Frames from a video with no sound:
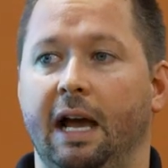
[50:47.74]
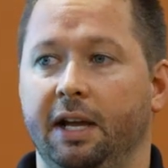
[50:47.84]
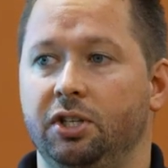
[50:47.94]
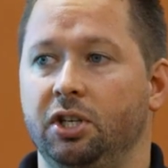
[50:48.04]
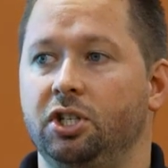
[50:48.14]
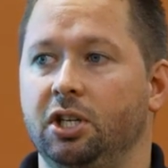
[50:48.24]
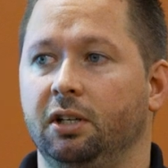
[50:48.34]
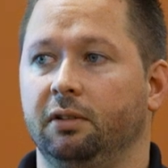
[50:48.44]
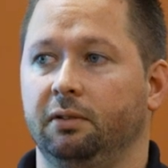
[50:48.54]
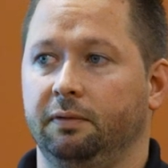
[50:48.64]

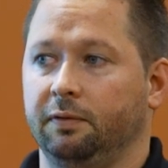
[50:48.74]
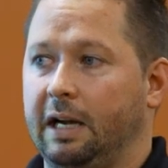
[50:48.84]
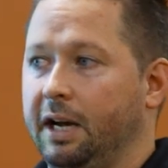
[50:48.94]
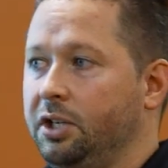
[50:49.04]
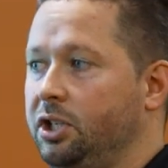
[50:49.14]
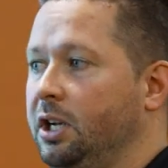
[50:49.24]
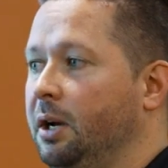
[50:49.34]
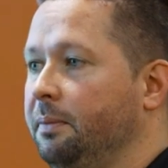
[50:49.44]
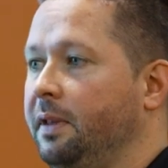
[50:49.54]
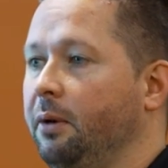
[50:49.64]
IgG,
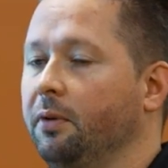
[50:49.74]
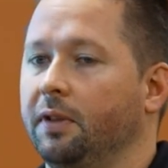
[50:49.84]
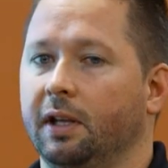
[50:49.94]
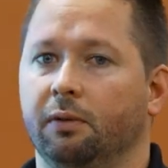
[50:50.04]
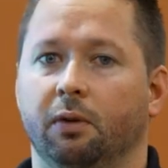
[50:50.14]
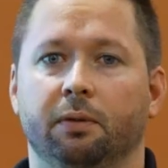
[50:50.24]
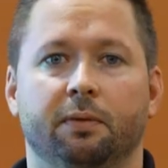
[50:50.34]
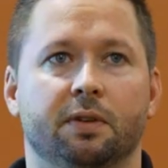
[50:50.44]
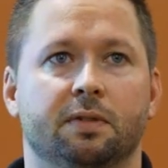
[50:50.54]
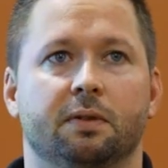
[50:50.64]
IgM, they were thinking, well,
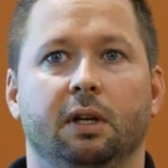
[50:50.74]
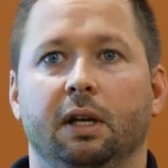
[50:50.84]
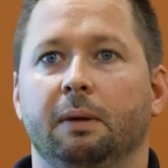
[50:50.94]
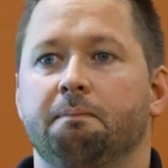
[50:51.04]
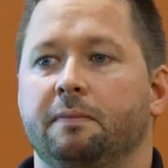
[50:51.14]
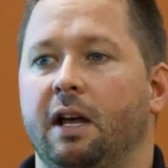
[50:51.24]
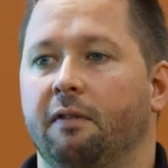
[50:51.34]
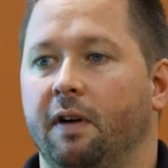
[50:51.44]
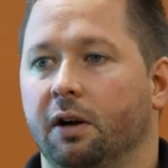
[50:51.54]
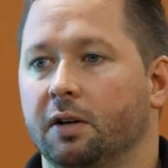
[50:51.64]
this
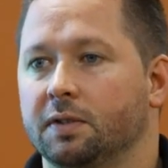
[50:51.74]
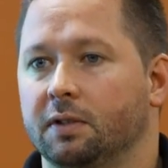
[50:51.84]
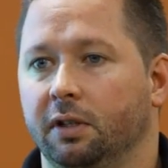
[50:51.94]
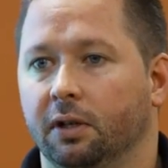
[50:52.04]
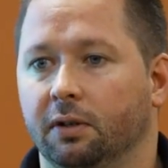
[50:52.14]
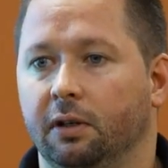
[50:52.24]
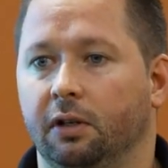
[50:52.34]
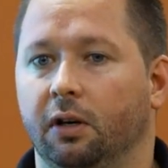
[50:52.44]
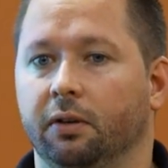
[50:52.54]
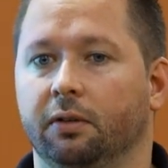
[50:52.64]
not a virus, you know,
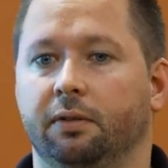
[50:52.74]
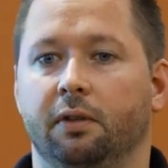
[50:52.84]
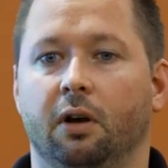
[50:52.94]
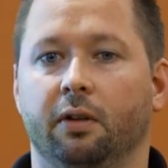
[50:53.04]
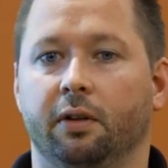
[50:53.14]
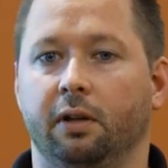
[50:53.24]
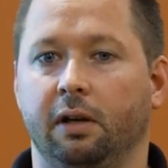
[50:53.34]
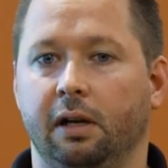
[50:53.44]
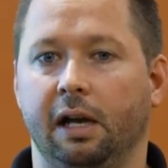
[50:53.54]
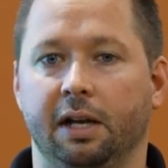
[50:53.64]
all, all
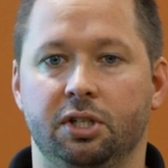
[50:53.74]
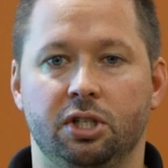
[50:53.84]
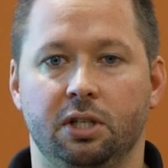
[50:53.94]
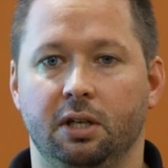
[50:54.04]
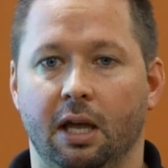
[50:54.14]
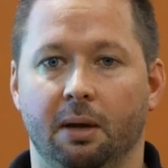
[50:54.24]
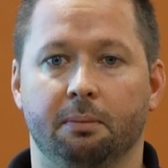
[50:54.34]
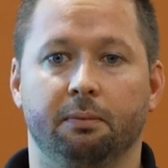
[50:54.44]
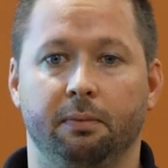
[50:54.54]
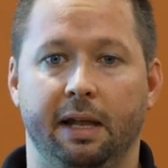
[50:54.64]
the
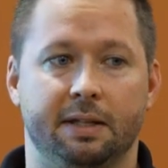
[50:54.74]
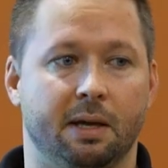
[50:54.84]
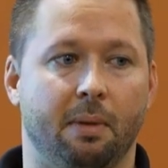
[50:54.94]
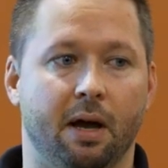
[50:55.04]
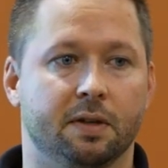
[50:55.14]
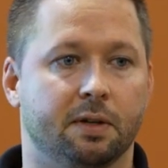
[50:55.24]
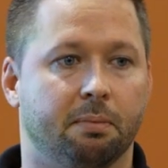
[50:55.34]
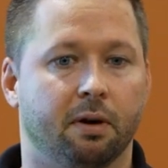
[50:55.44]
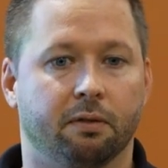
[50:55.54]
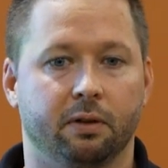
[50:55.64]
IgM antibodies are
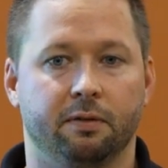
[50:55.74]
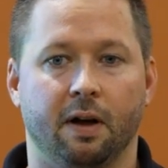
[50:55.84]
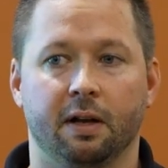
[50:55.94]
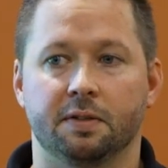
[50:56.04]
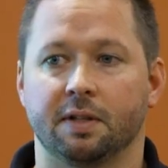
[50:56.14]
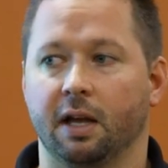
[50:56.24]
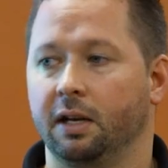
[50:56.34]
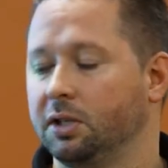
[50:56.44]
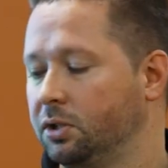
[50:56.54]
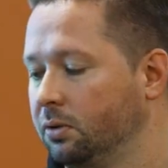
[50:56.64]
perfectly fine, it's
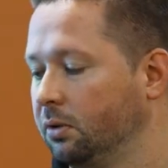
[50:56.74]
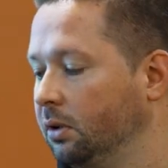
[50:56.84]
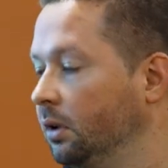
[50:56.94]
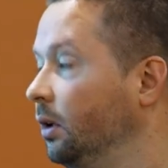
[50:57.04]
not an issue.